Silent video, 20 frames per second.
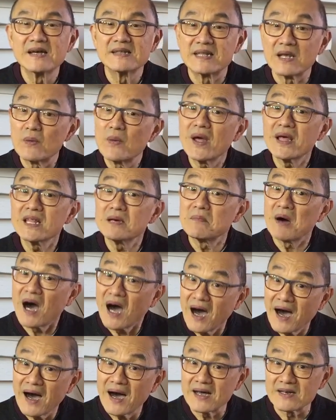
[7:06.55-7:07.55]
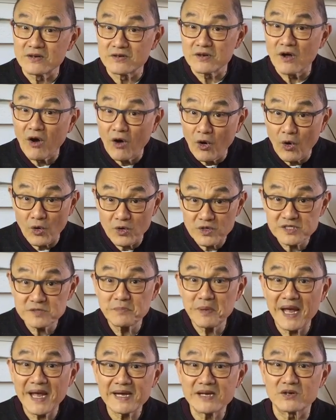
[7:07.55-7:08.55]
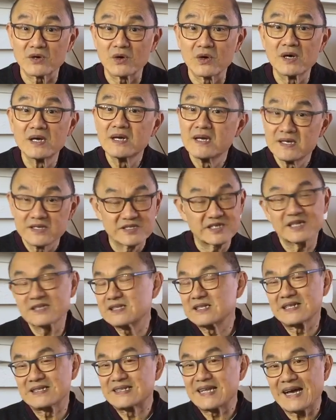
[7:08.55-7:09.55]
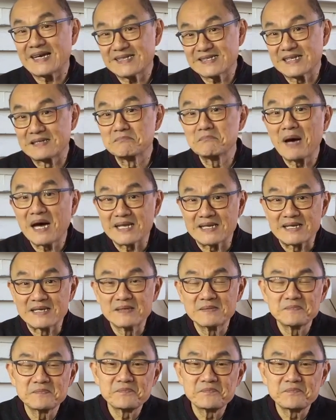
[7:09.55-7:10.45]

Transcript: they wear them hard on horseback or just in the dust and mud